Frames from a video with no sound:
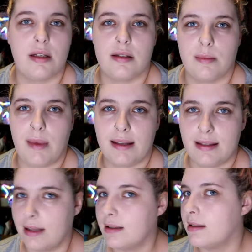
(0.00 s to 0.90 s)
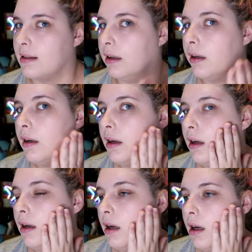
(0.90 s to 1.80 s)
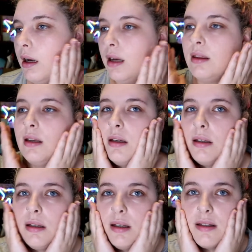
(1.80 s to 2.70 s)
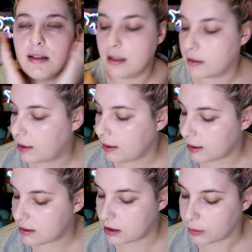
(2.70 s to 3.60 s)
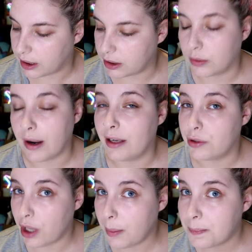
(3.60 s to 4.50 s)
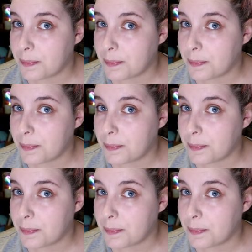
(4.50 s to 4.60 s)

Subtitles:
It doesn't make sense. So I think considering it's doing an alright job,